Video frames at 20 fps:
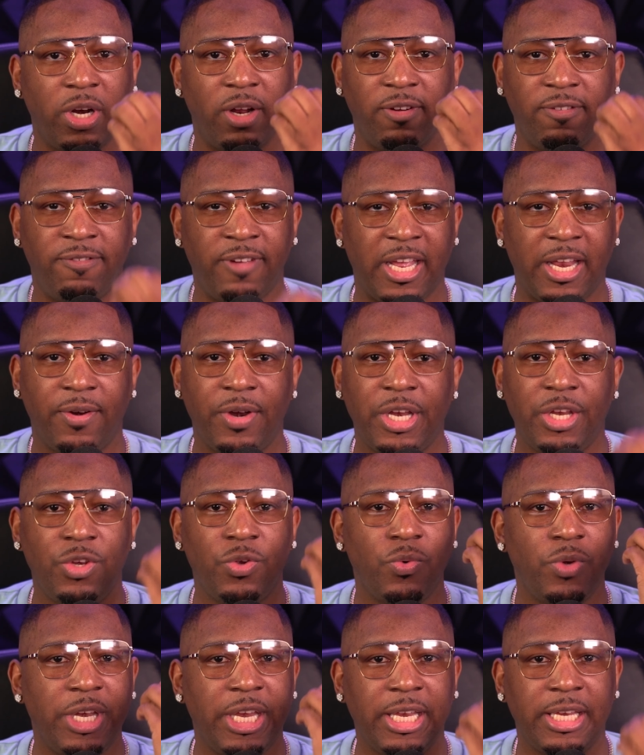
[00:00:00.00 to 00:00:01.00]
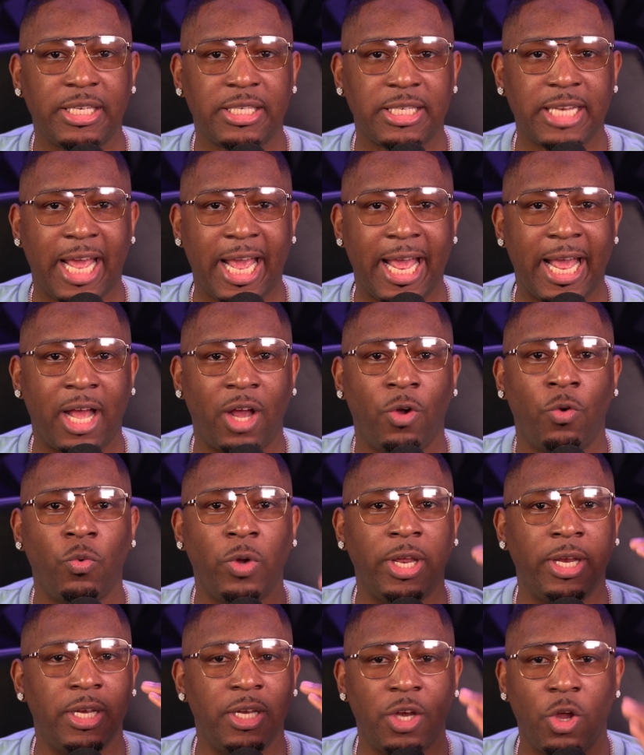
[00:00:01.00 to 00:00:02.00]
with a very unique
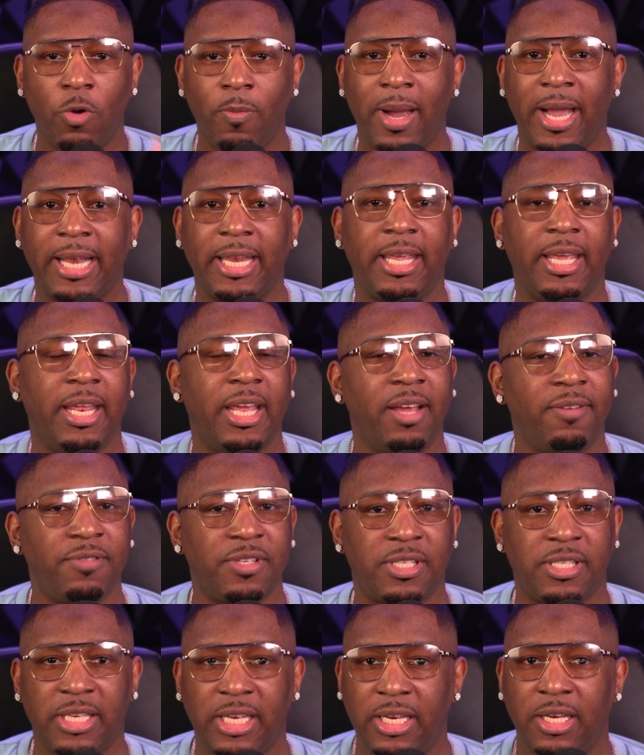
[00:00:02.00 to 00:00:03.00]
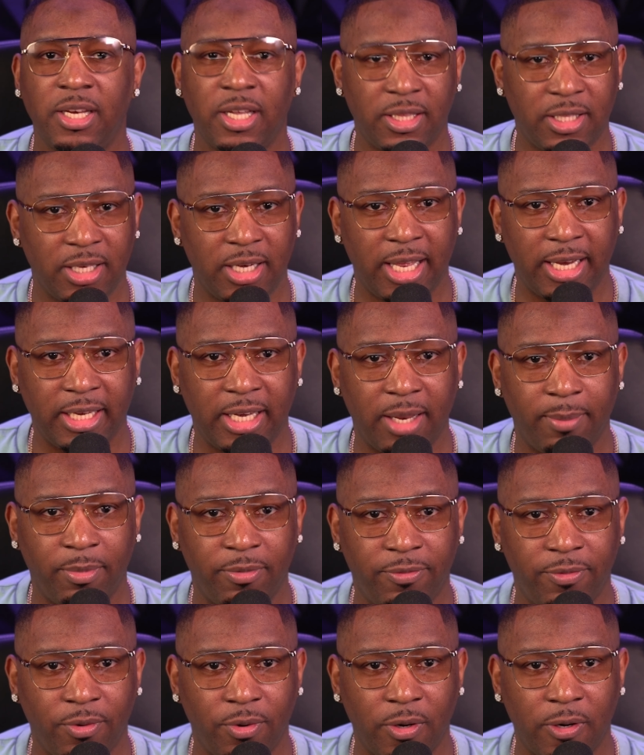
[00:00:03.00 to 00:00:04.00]
style, and nobody had ever seen nothing like
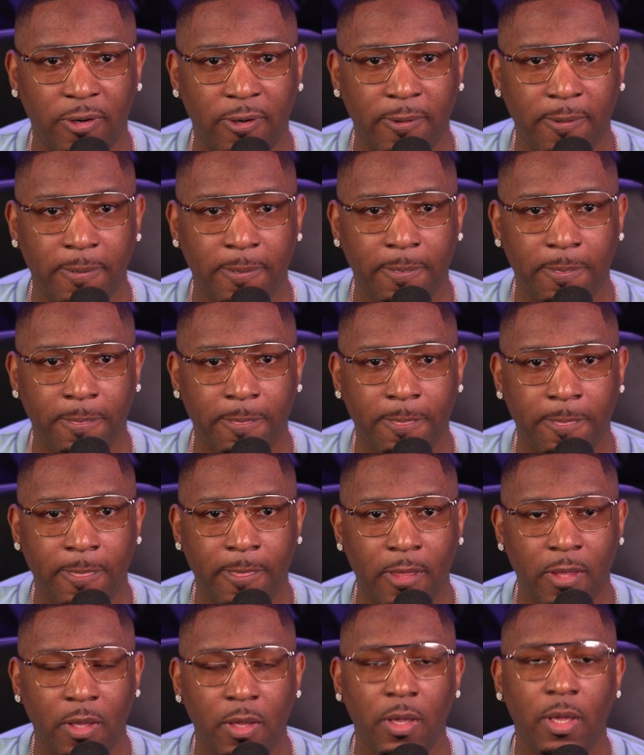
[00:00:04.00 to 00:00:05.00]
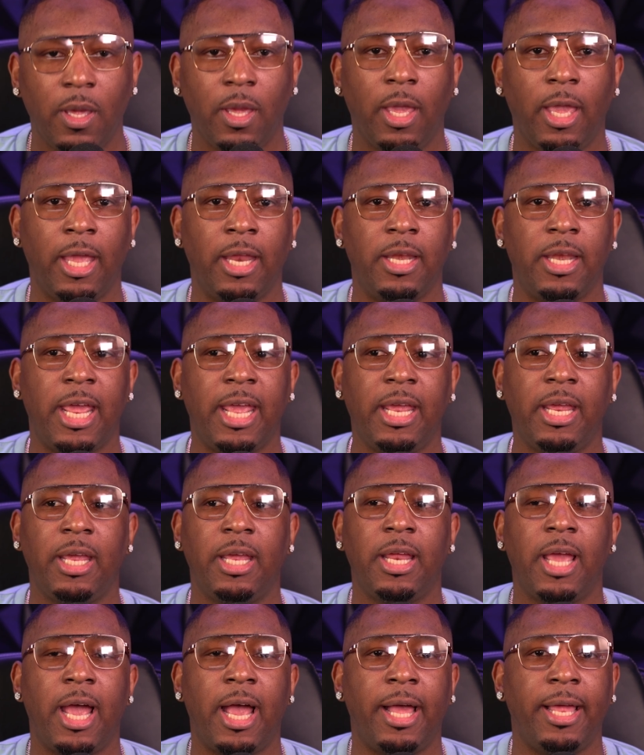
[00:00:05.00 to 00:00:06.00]
that before. And
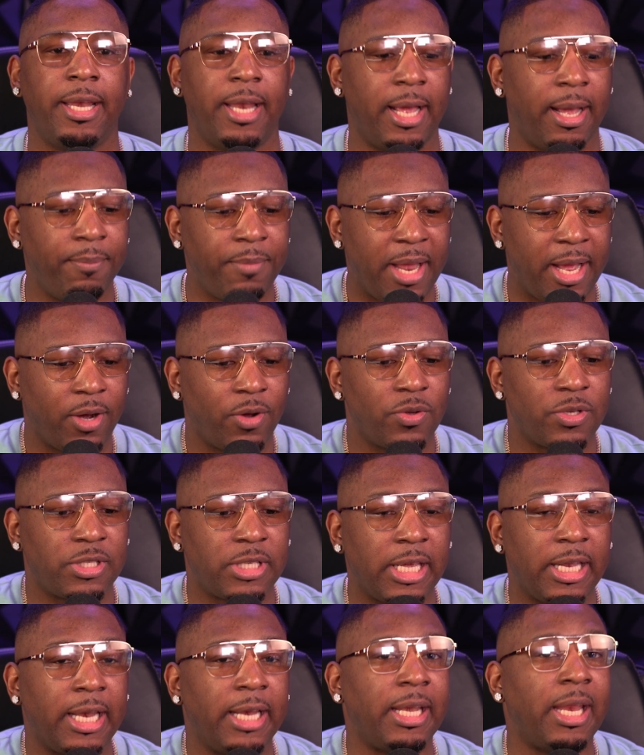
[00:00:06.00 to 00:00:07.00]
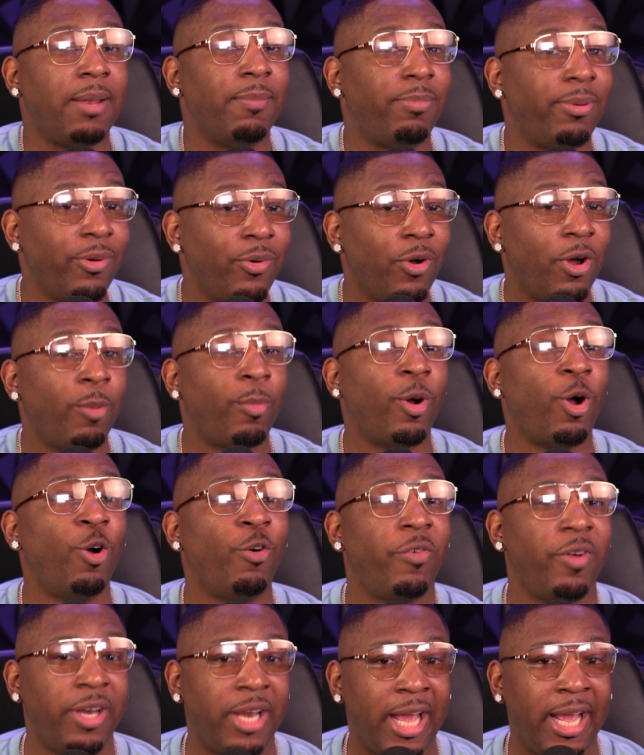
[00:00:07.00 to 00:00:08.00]
they, I, I'm not going to say that they blew up
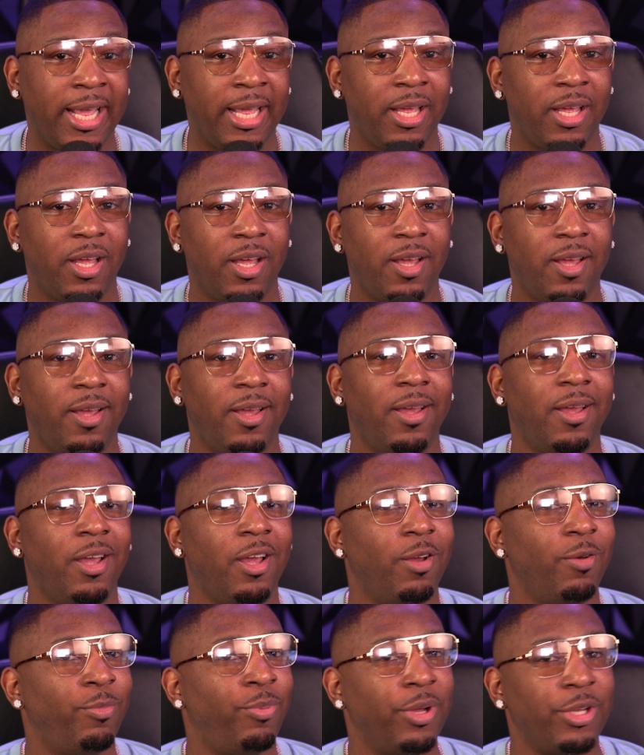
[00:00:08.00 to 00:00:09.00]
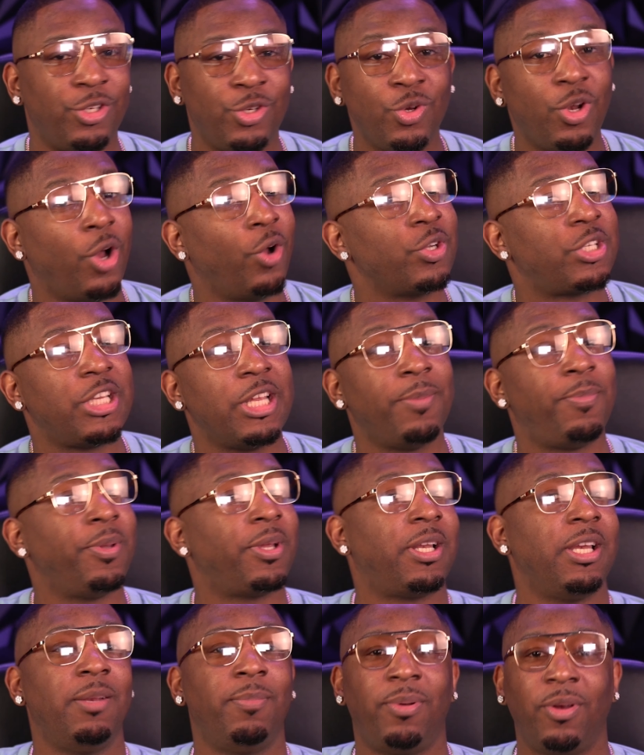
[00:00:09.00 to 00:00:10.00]
overnight, but you don't
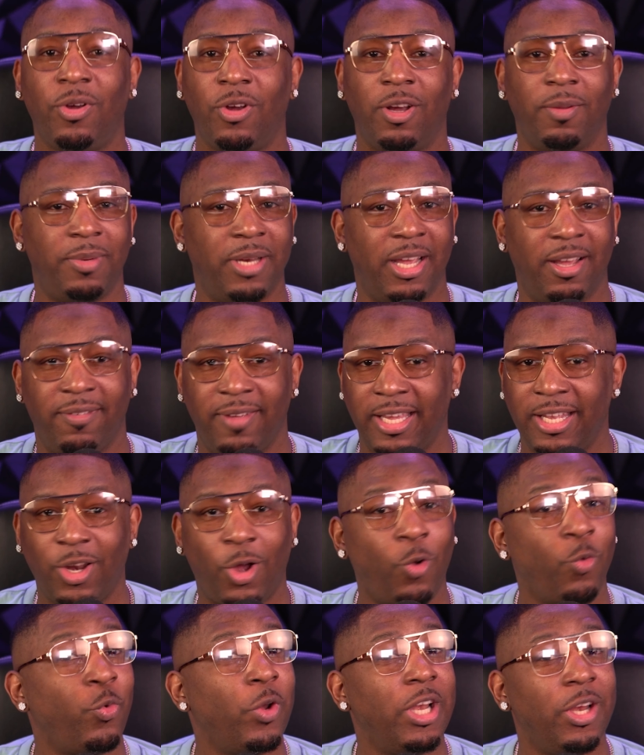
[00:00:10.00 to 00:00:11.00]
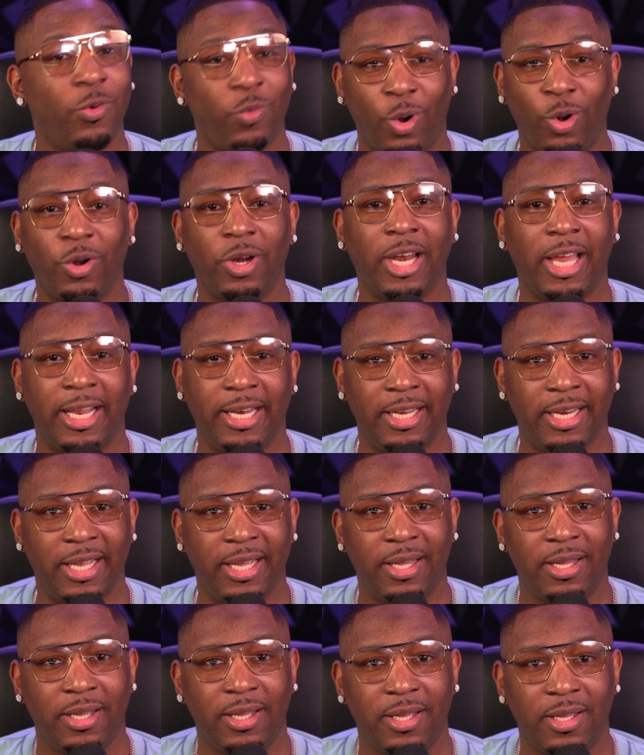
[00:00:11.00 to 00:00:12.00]
typically blow up that. It don't really work like
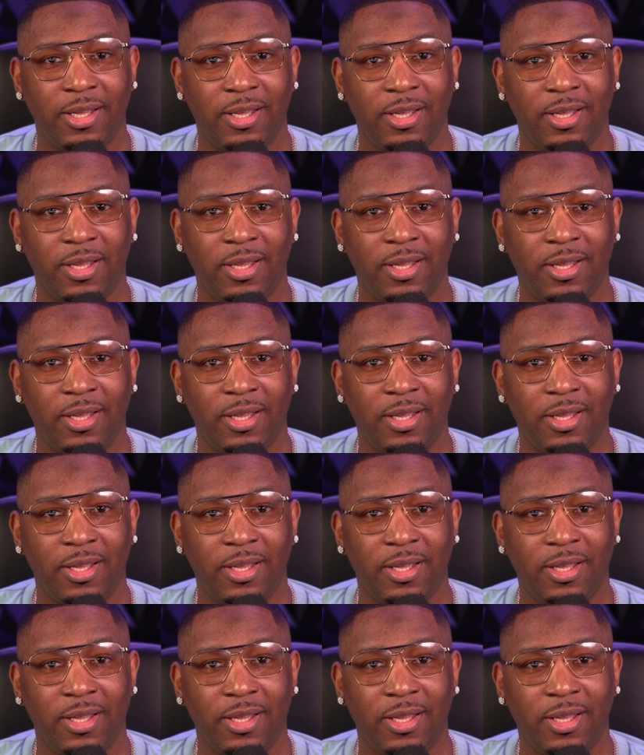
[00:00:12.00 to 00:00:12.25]
that.